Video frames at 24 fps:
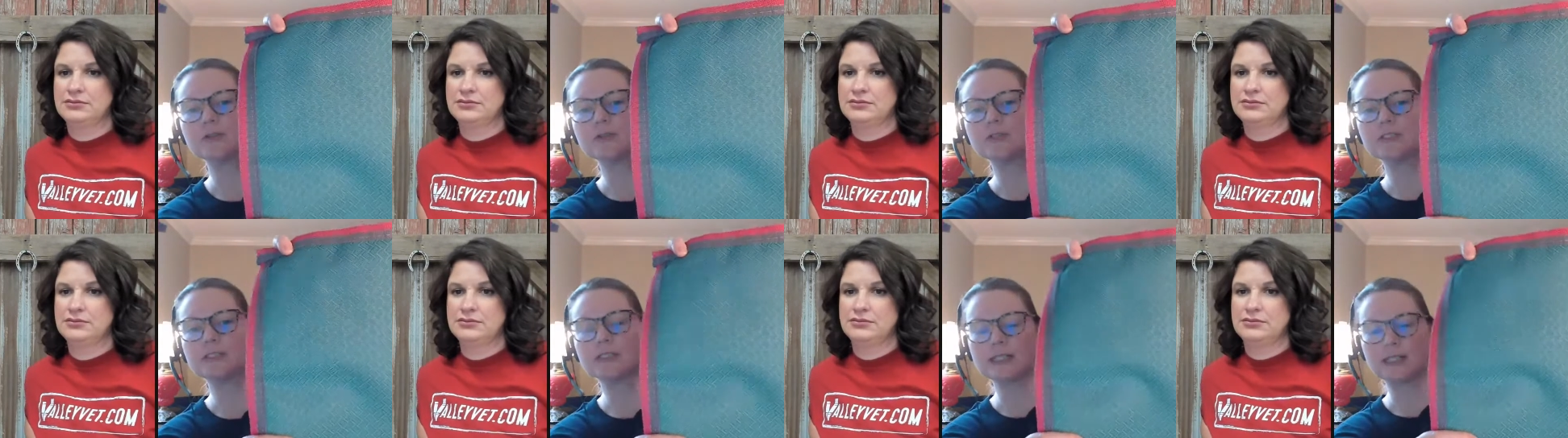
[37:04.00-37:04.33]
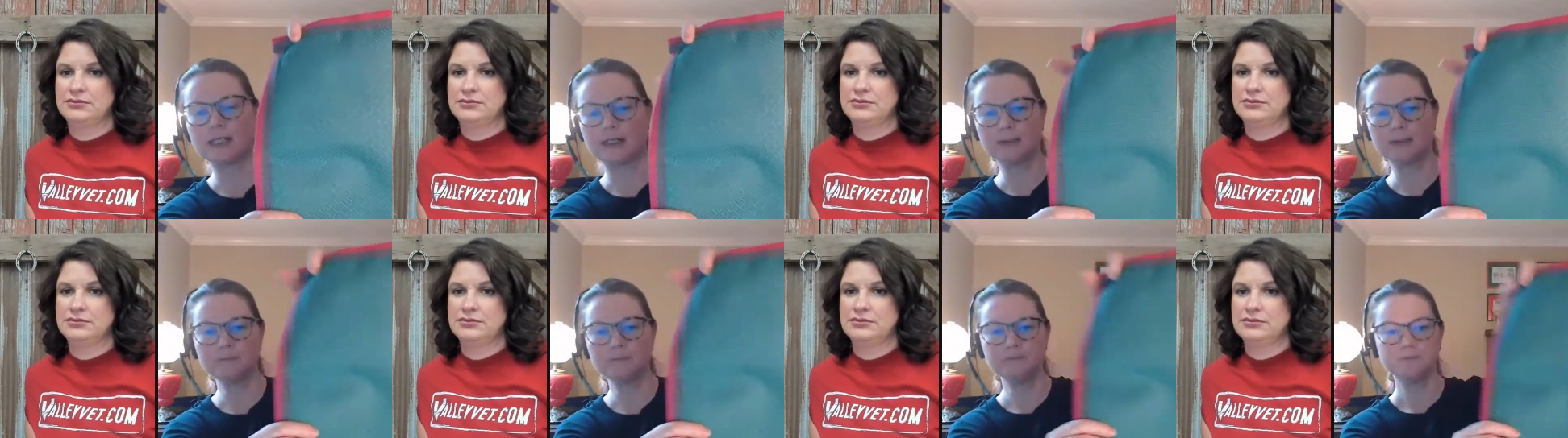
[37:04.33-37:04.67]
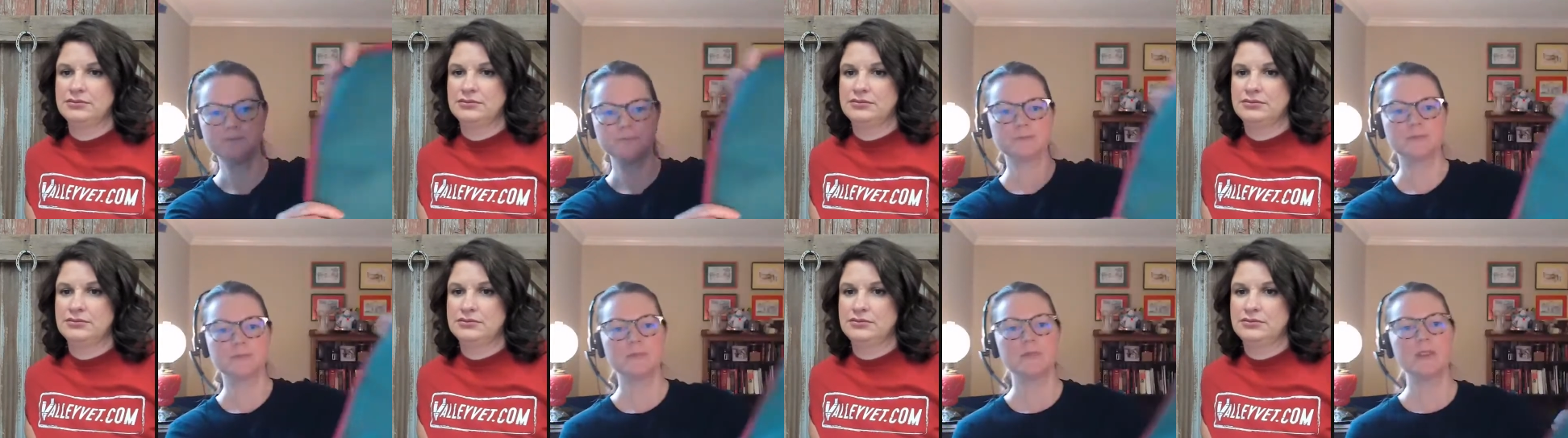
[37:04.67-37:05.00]
Speaker 1: denier.
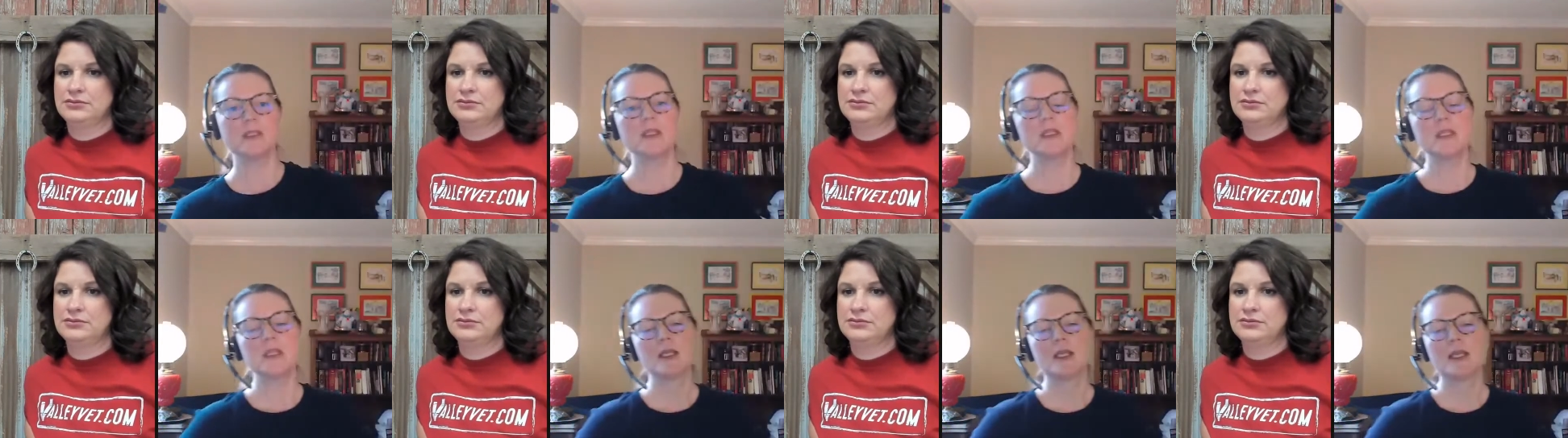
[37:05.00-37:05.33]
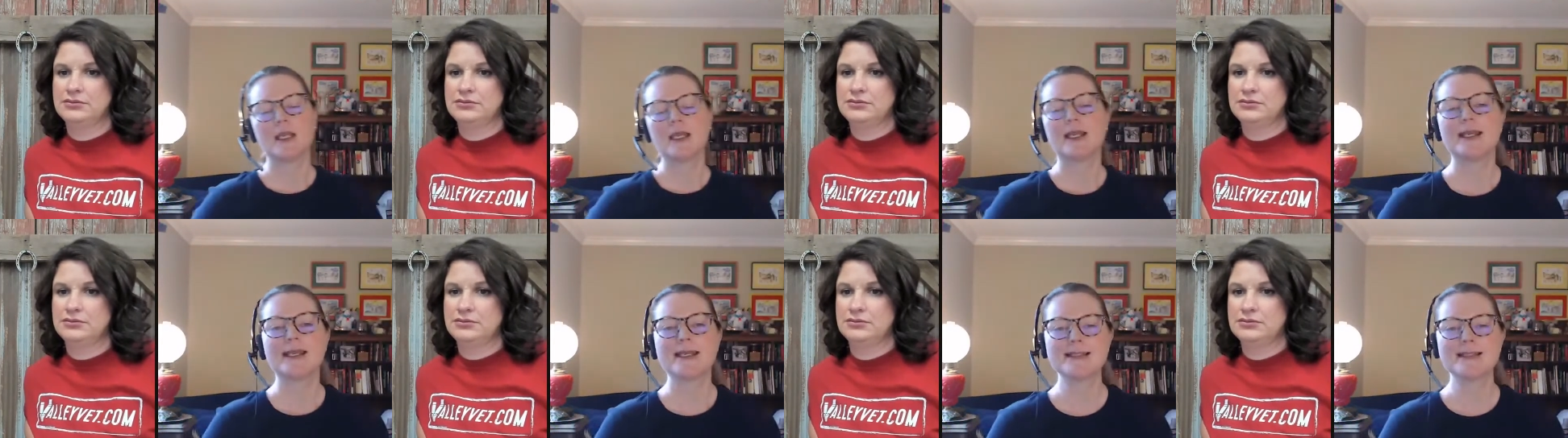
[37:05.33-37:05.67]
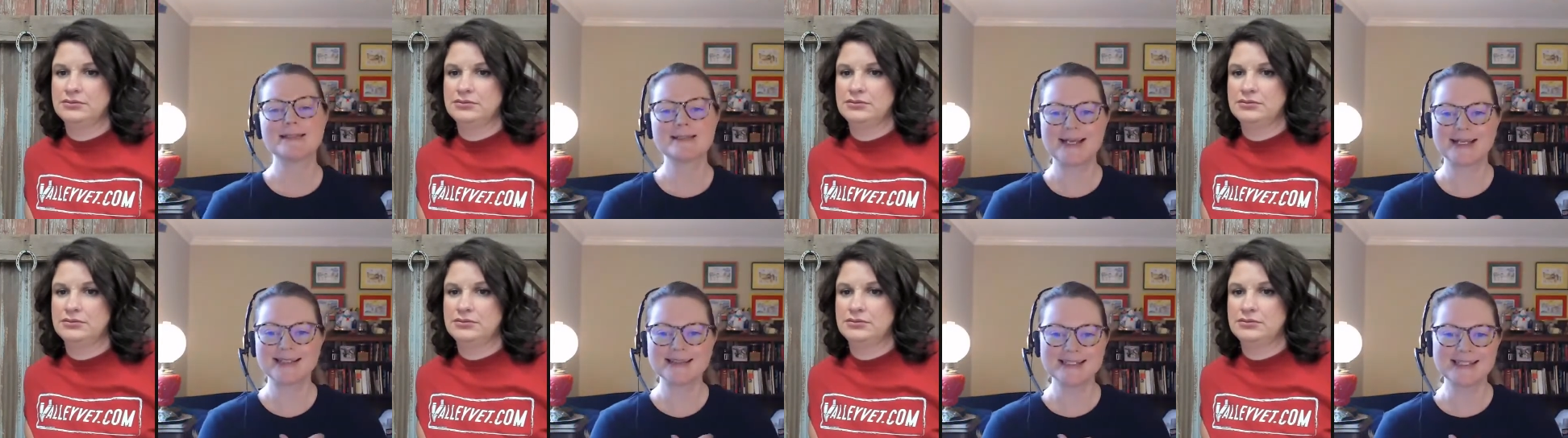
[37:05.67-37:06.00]

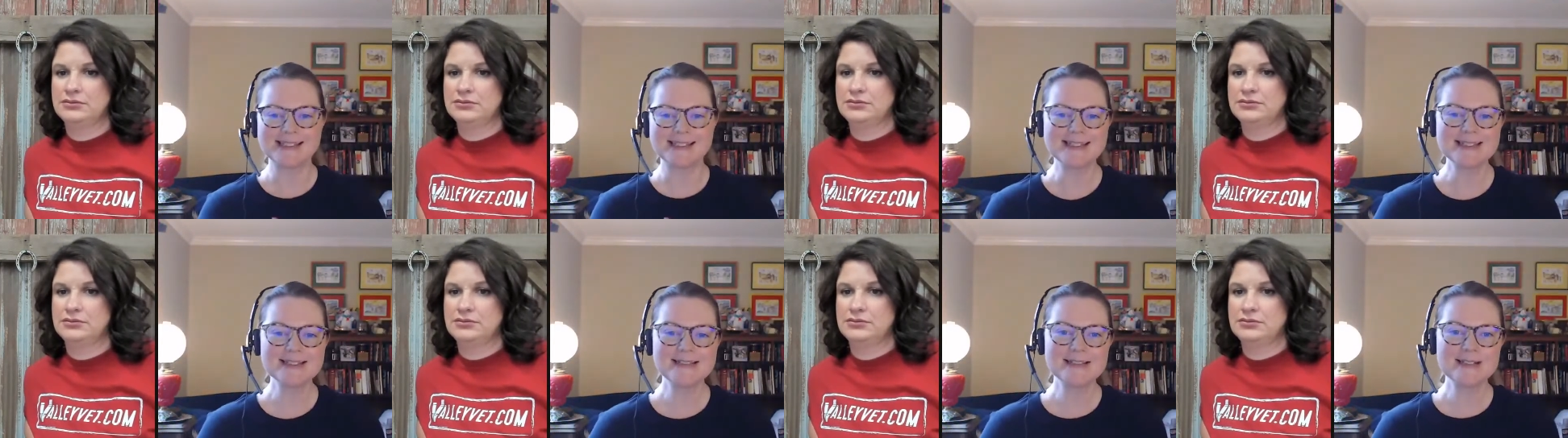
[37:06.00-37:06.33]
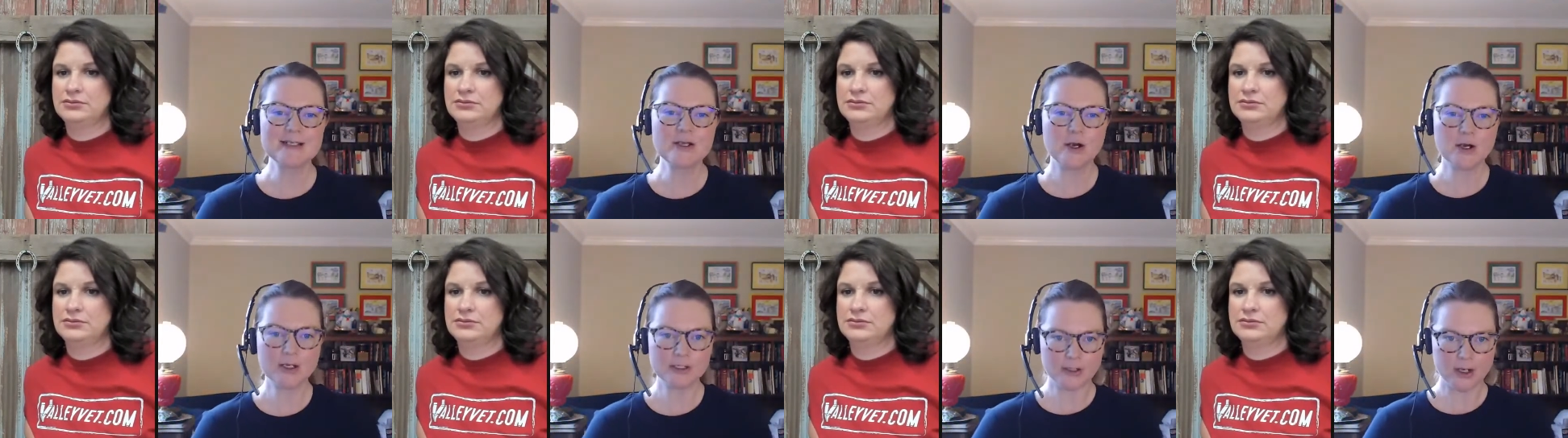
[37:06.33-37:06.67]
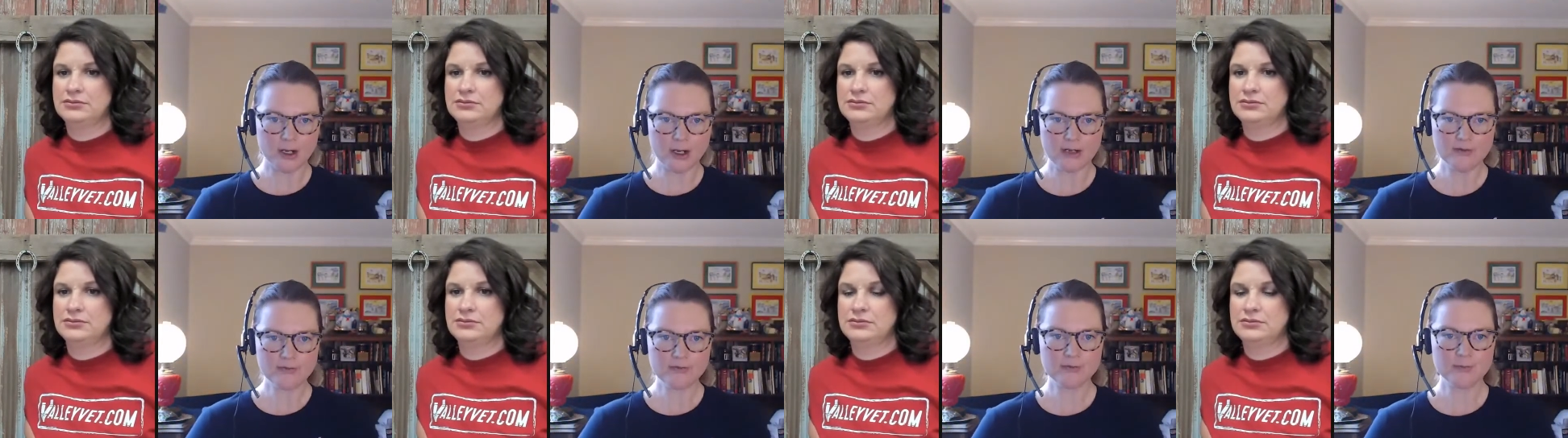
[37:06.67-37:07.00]
It's got the easy on
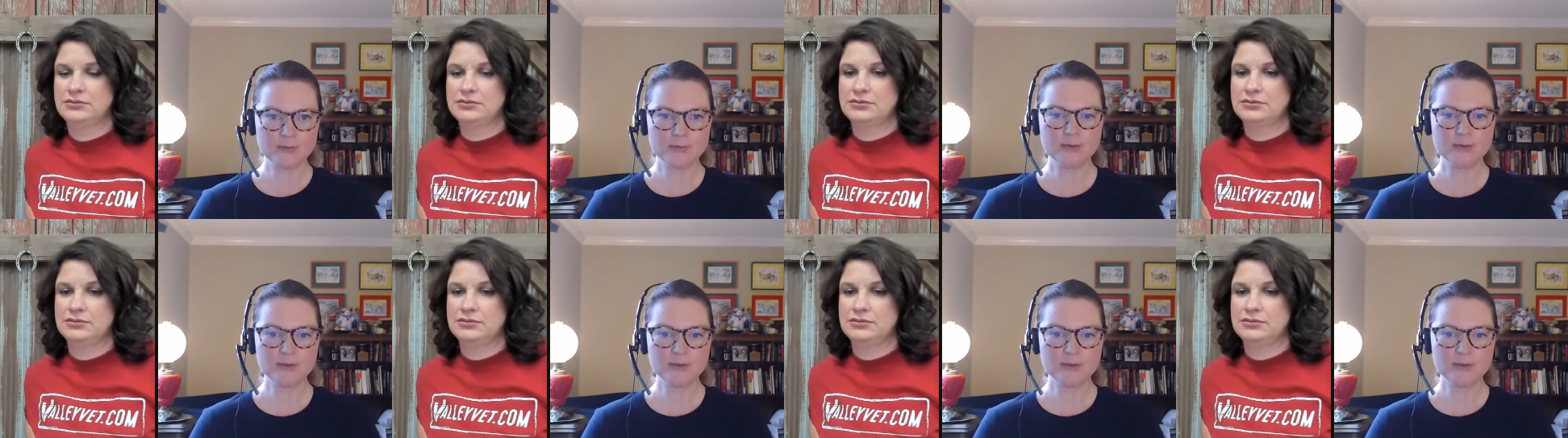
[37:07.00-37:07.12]
off